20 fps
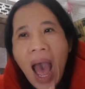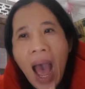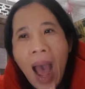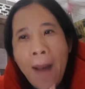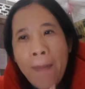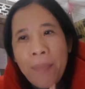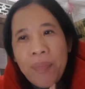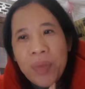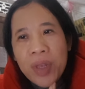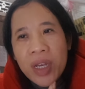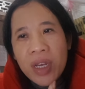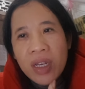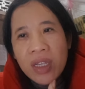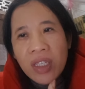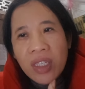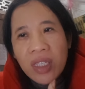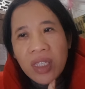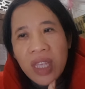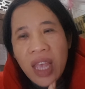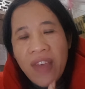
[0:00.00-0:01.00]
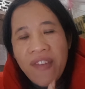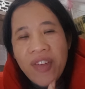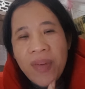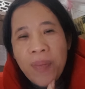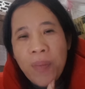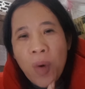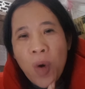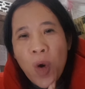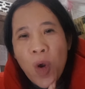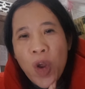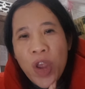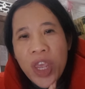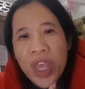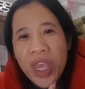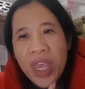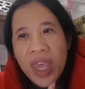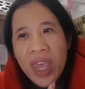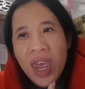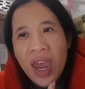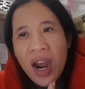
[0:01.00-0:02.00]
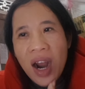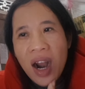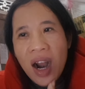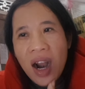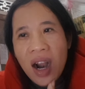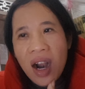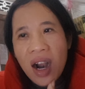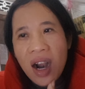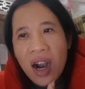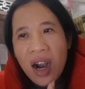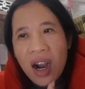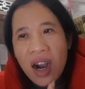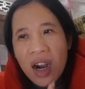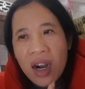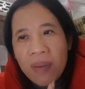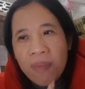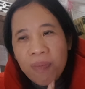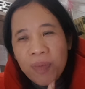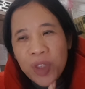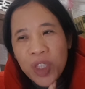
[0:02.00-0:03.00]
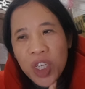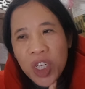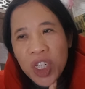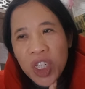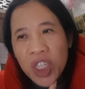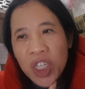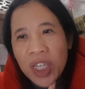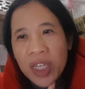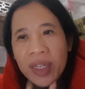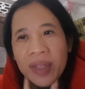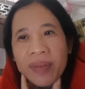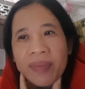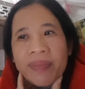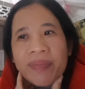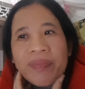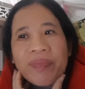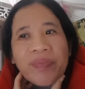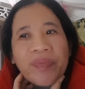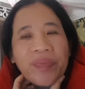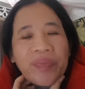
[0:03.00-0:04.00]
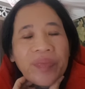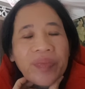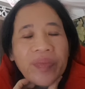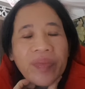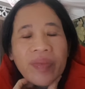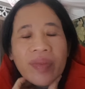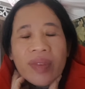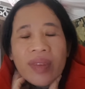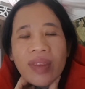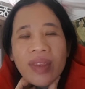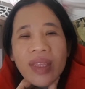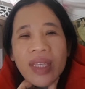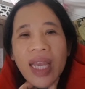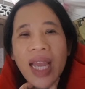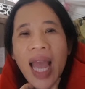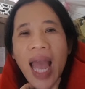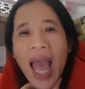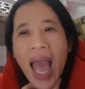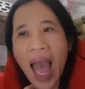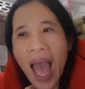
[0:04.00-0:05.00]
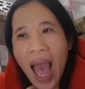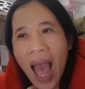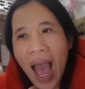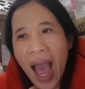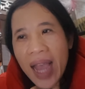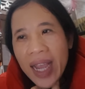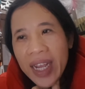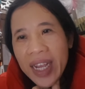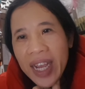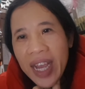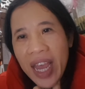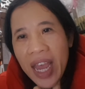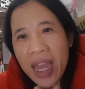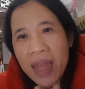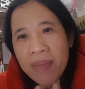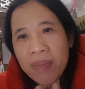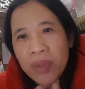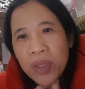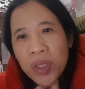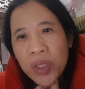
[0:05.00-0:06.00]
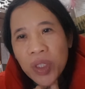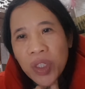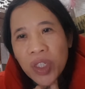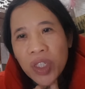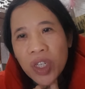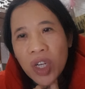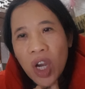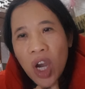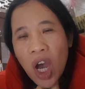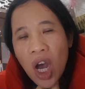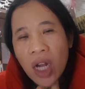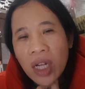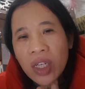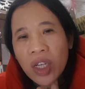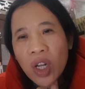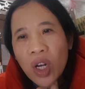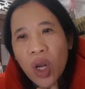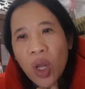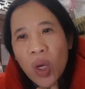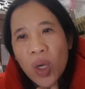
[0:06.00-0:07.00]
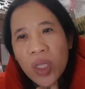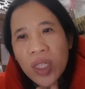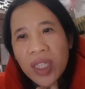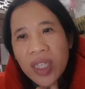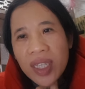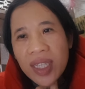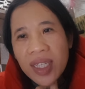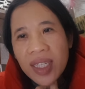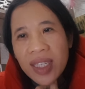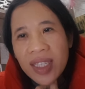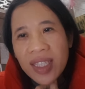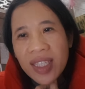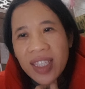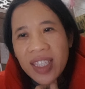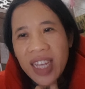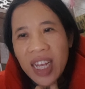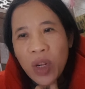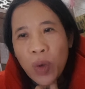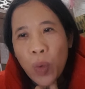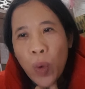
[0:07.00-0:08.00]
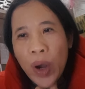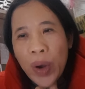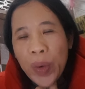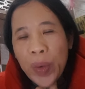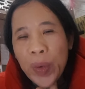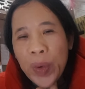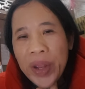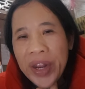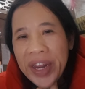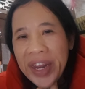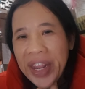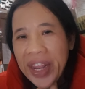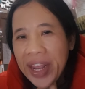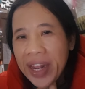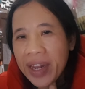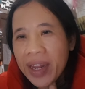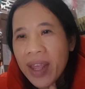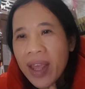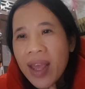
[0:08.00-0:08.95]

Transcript: After seven more years of teaching, I came to the conclusion that what we need